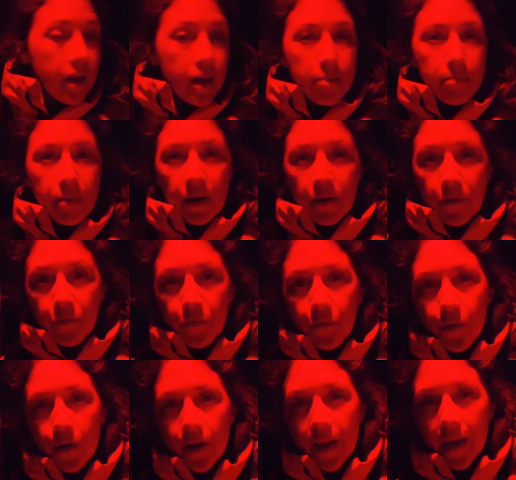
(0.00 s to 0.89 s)
about
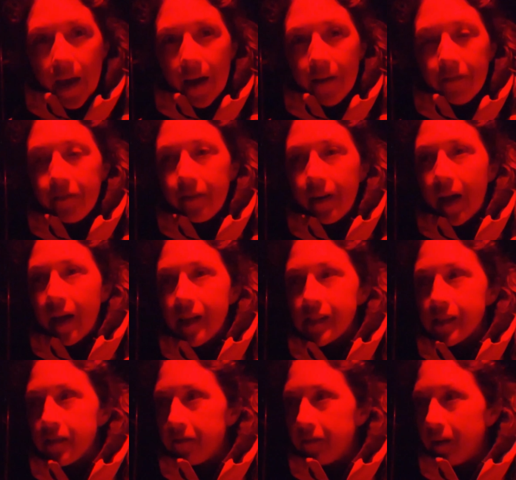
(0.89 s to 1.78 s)
4.5
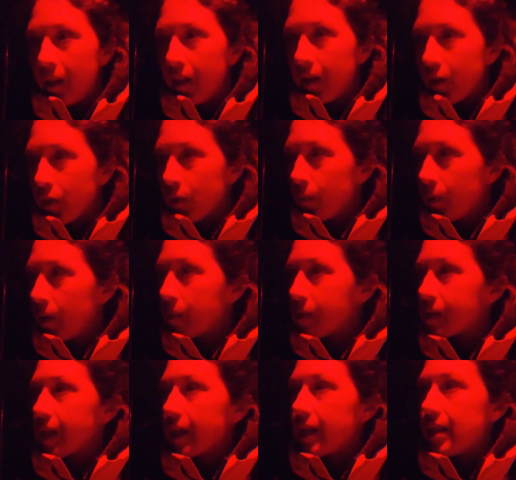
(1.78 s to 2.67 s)
knots. It felt like the wind
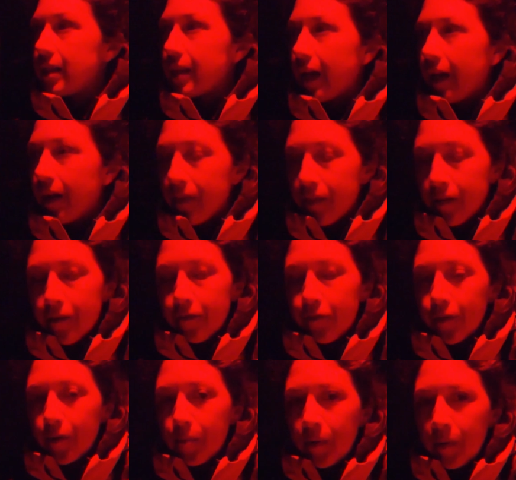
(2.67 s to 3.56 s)
was gonna die out there
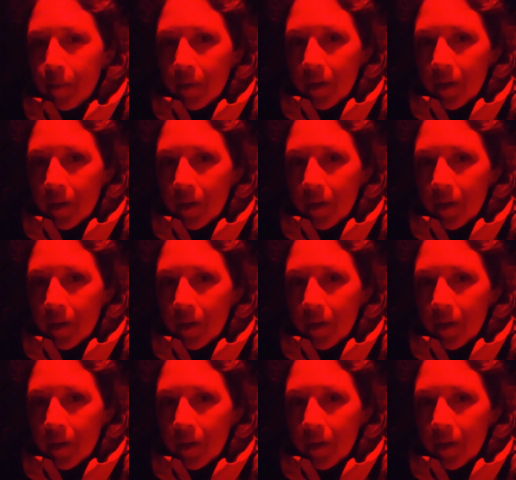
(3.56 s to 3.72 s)
for a bit,